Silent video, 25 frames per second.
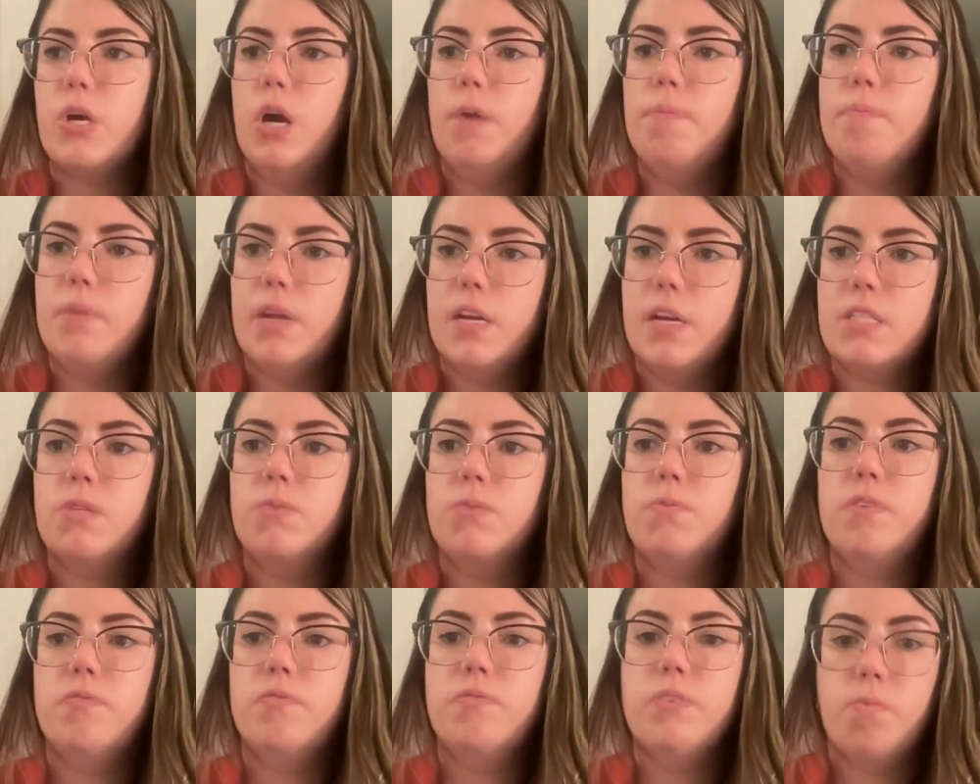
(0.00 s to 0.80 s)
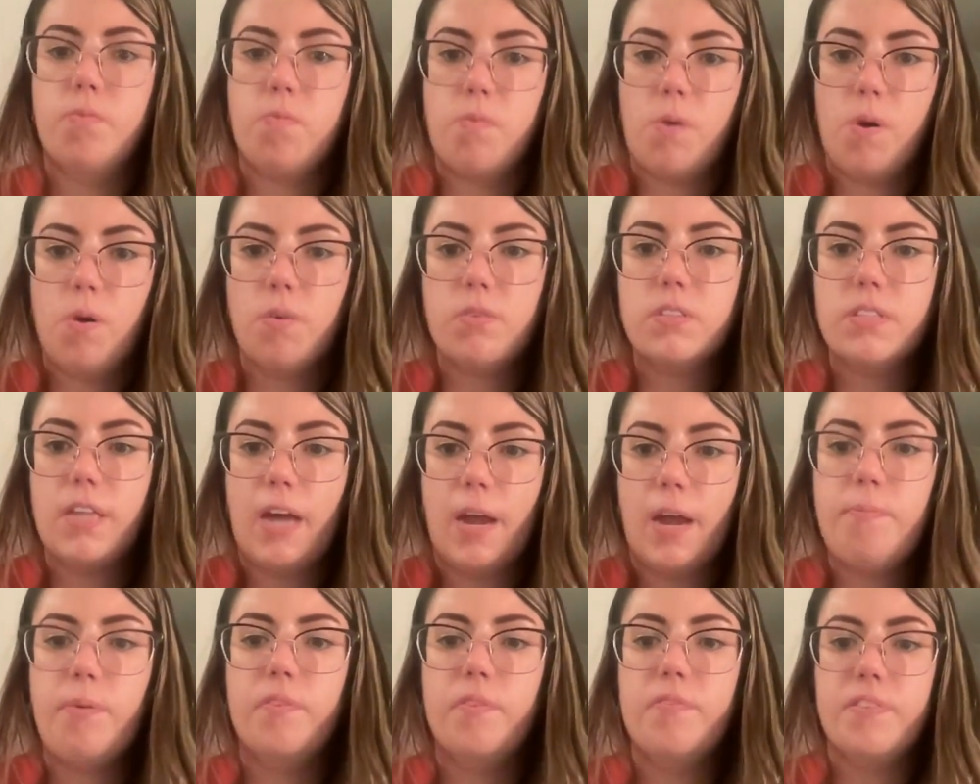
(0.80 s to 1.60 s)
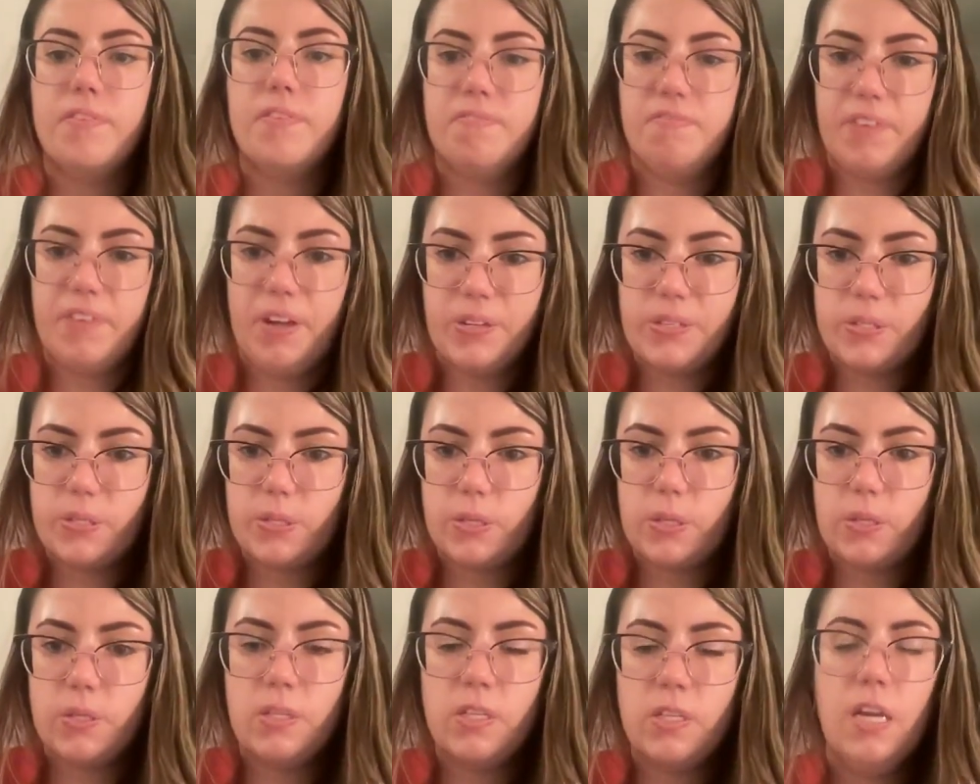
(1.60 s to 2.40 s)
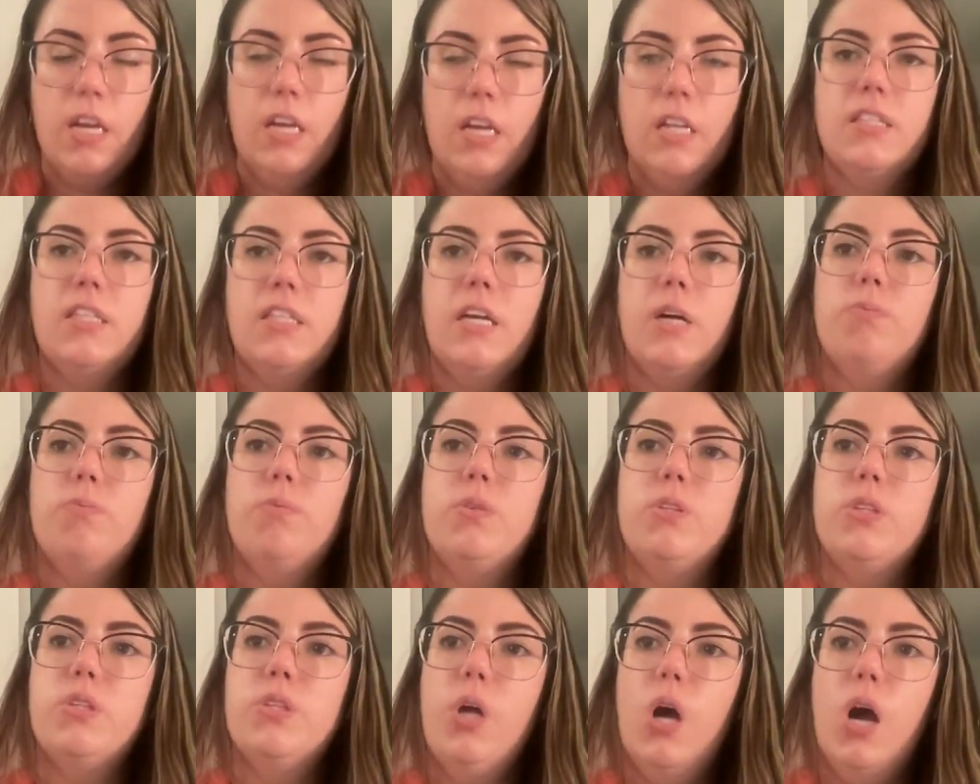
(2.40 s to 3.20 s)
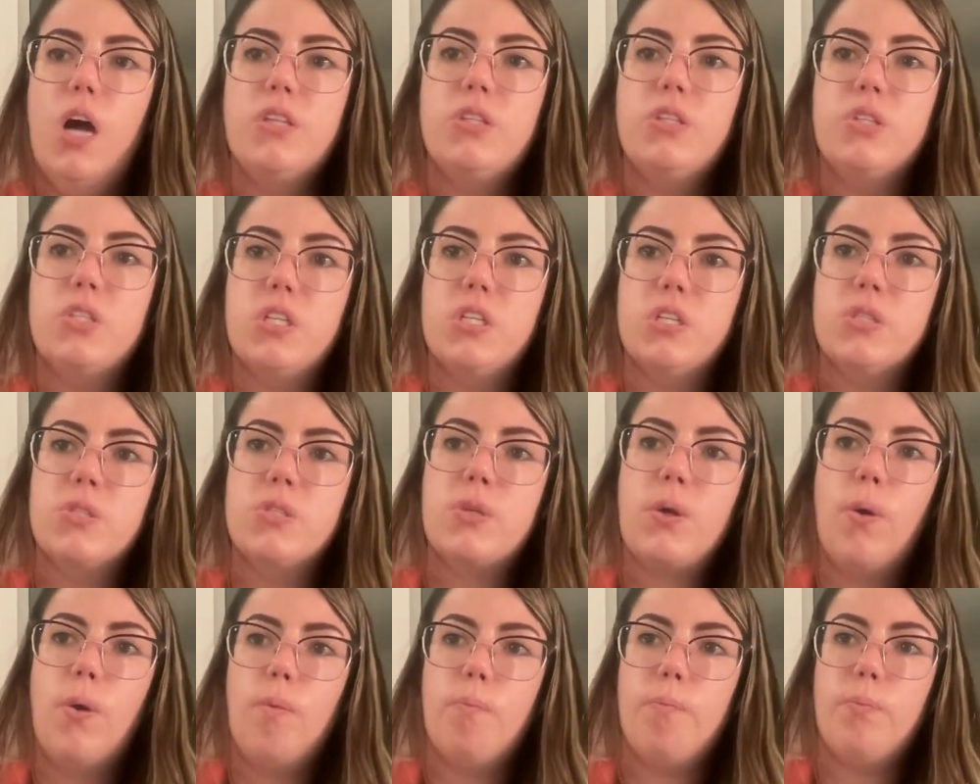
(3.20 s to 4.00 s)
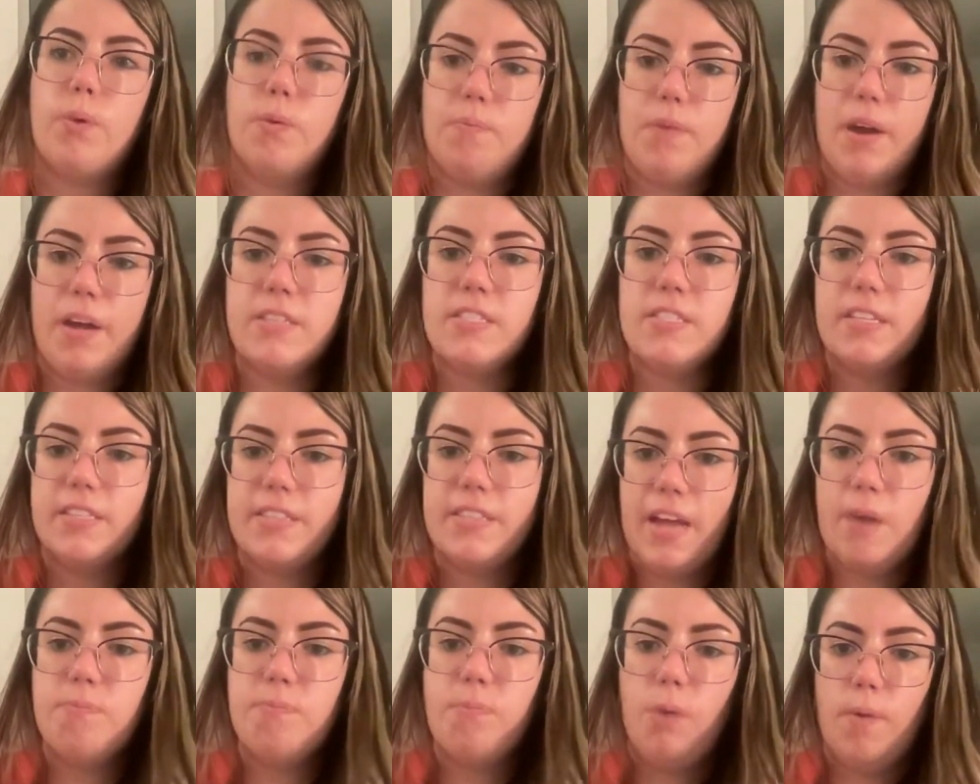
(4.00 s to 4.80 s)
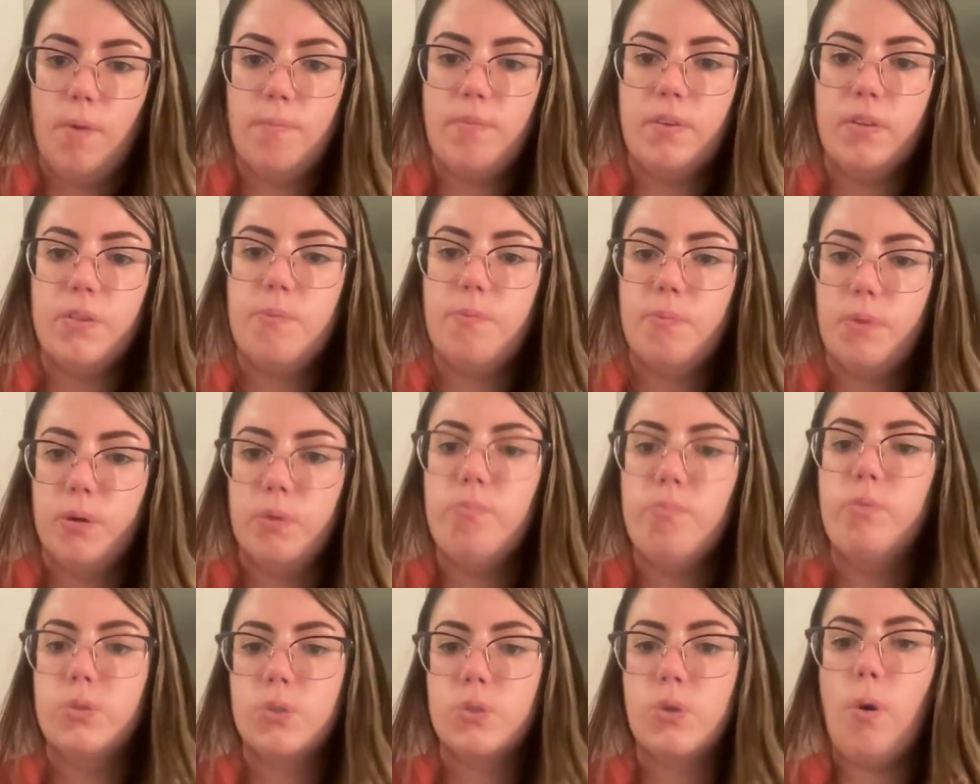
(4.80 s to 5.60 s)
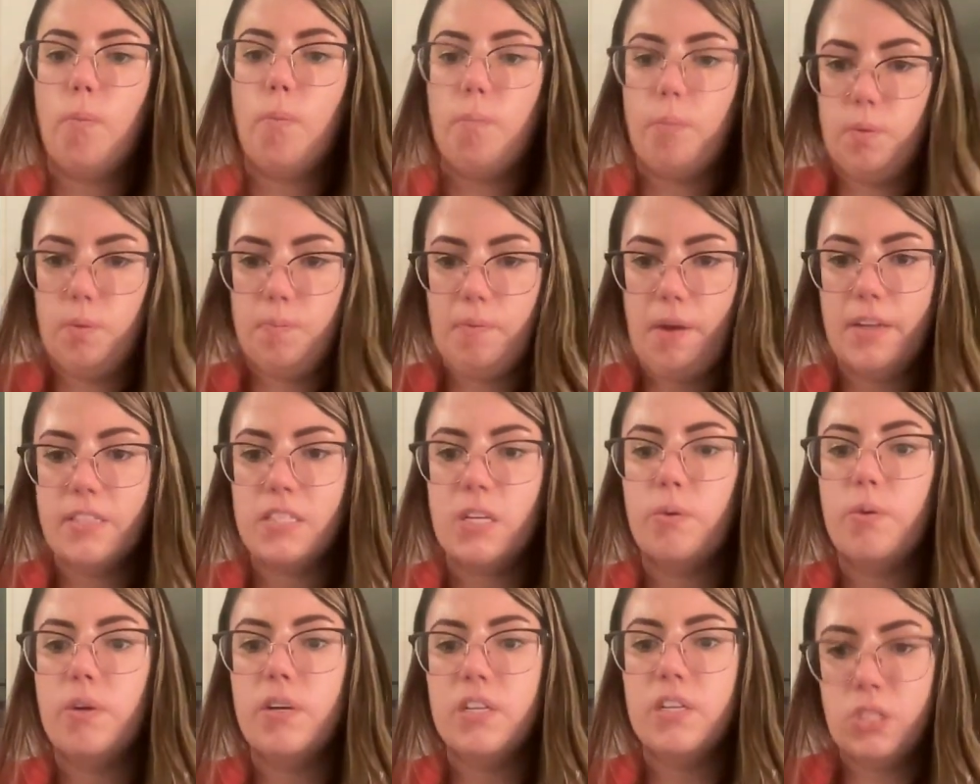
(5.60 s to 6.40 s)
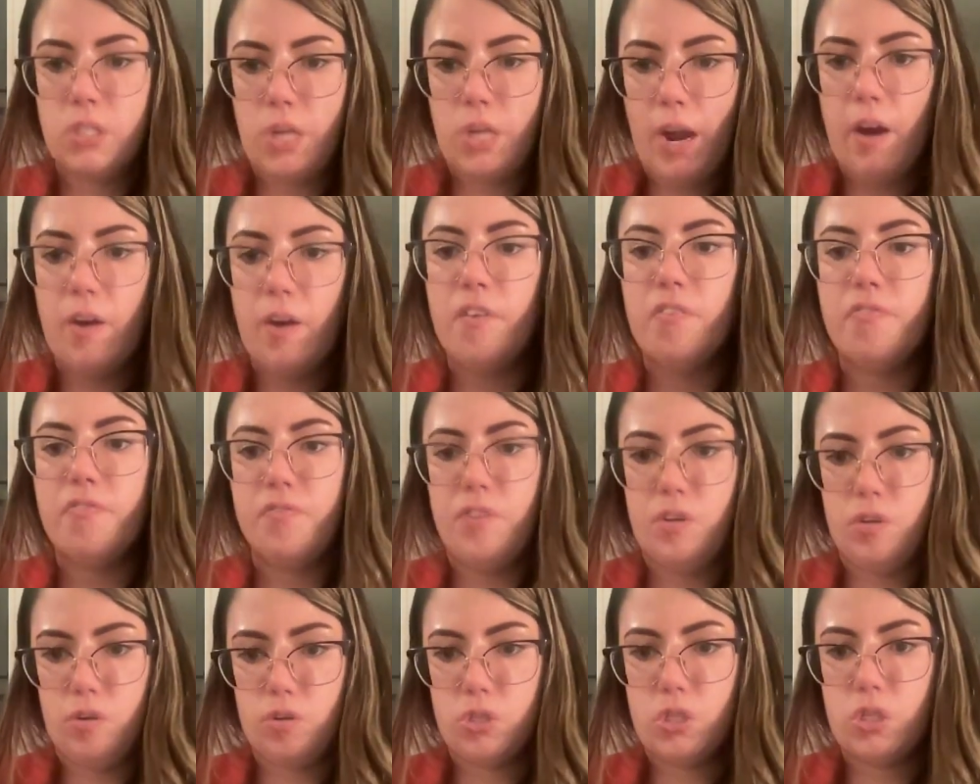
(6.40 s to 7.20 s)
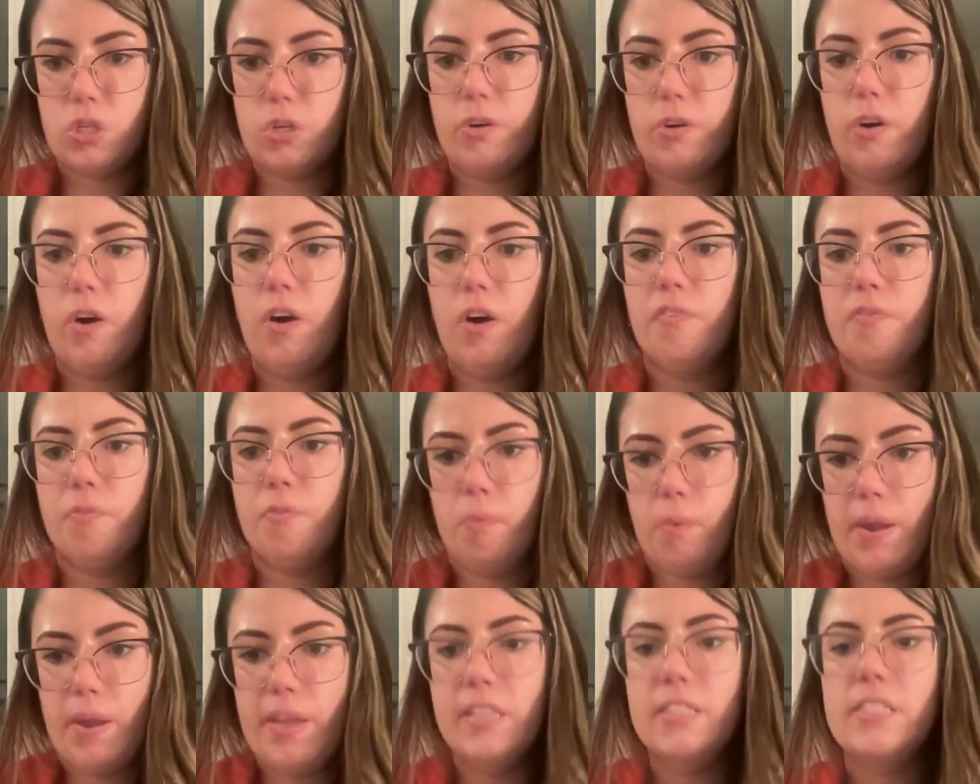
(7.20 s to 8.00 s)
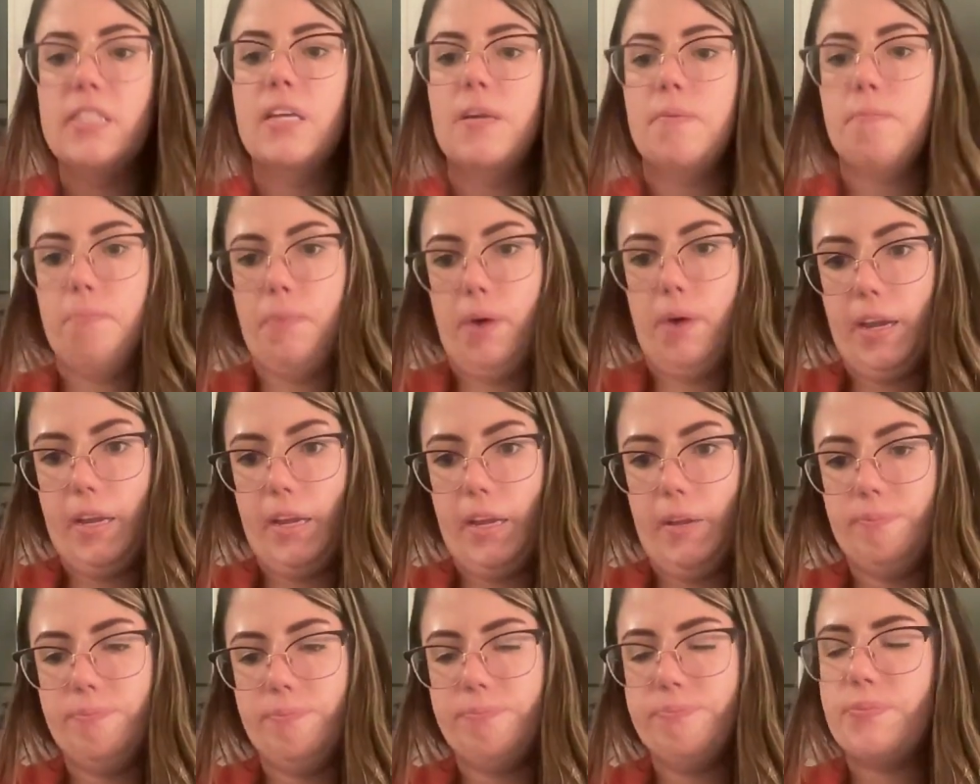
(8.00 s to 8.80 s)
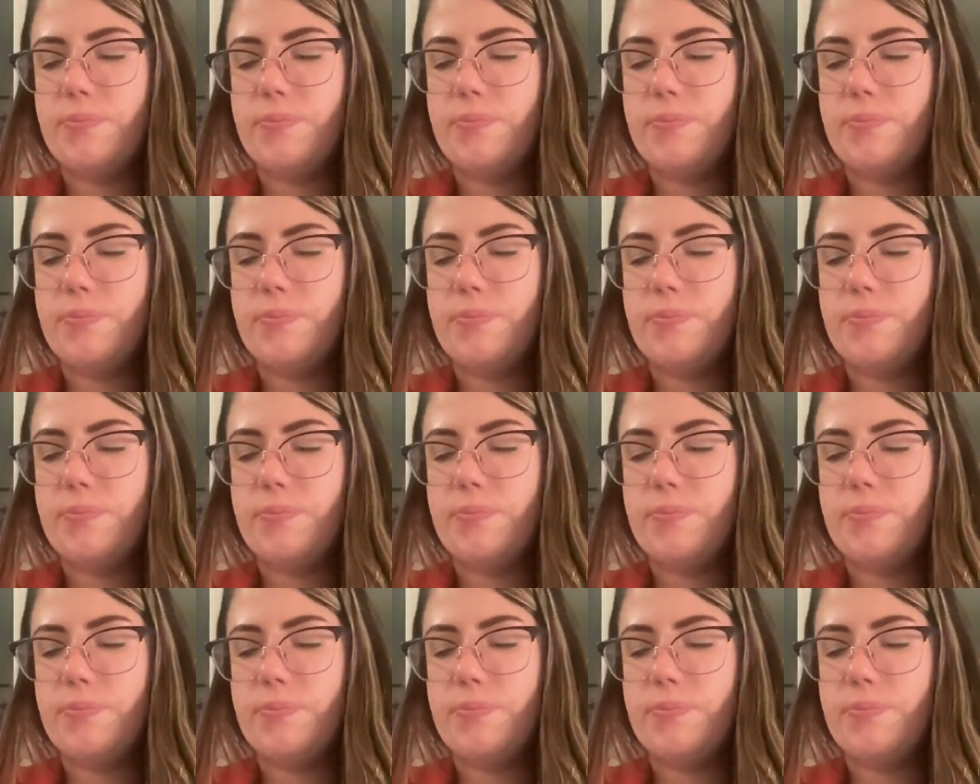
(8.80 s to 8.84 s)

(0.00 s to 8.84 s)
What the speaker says: got mixed with the wrong type of investor, that would not just compromise at that moment, but would compromise our entire future of raising money.